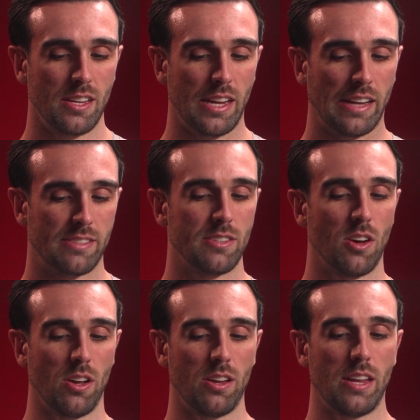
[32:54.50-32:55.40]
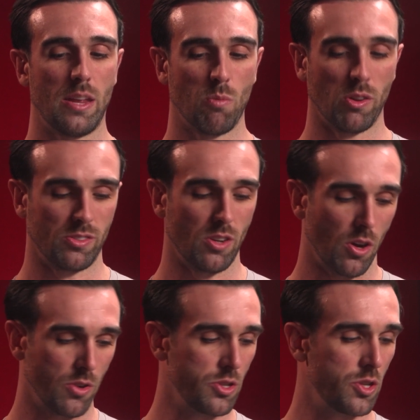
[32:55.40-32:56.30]
it wasn't
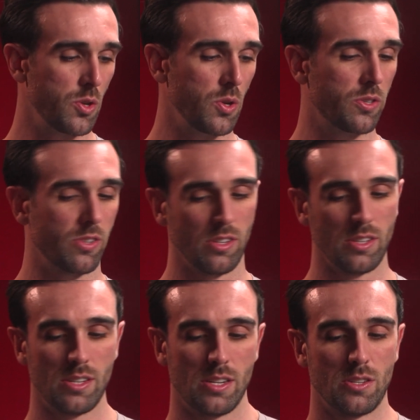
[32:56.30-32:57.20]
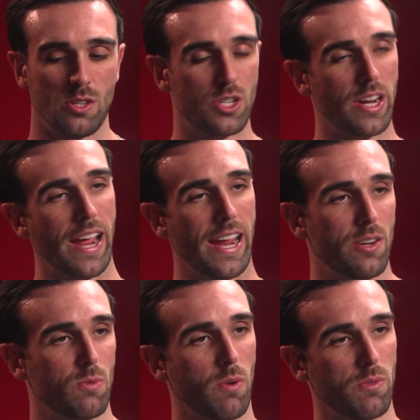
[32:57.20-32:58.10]
on you to
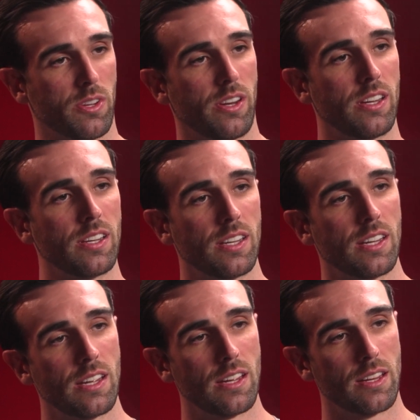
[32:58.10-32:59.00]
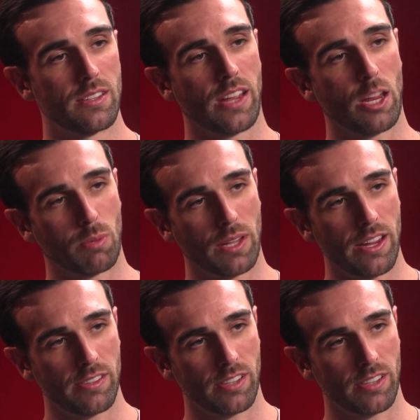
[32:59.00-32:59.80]
change what was going to take place.